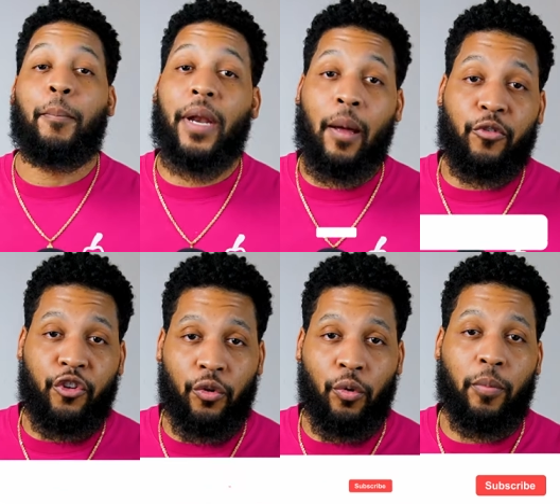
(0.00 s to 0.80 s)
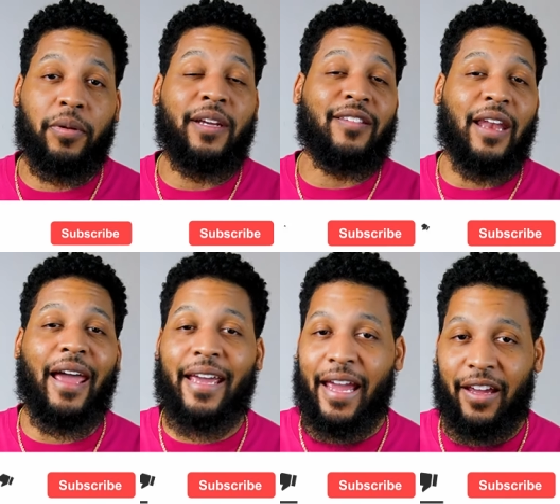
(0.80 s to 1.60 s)
But I'm Ju. Please
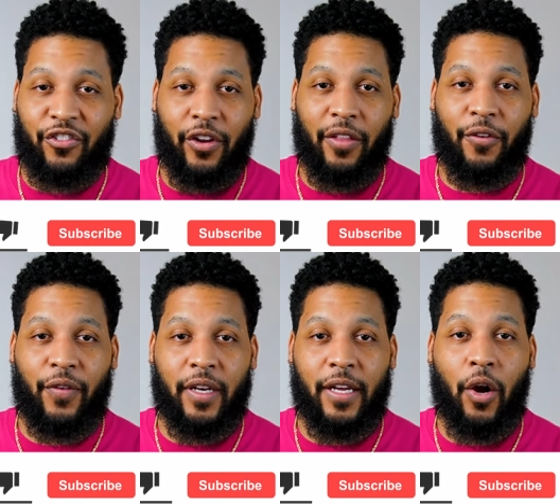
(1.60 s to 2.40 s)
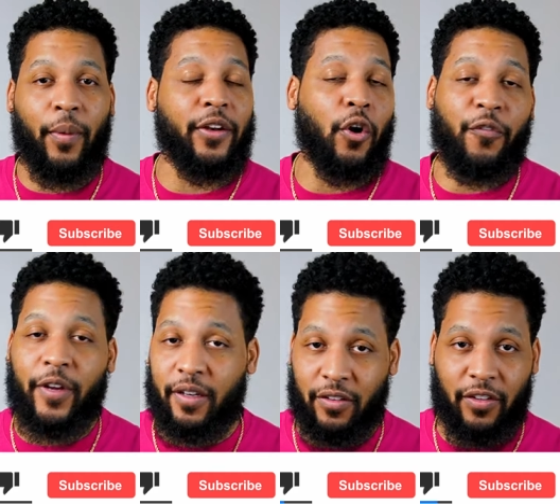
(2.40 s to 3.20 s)
like and share the video and don't
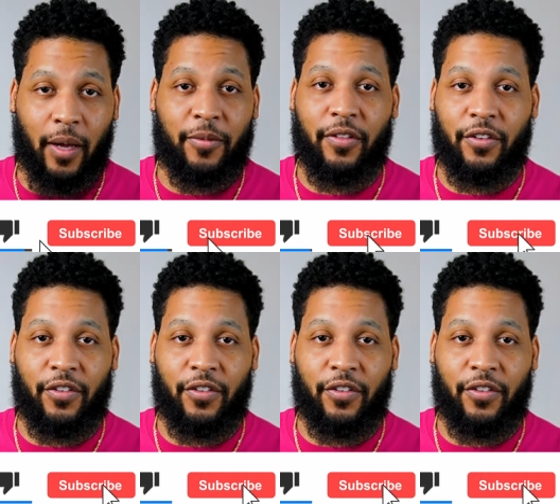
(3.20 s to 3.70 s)
forget to sub to the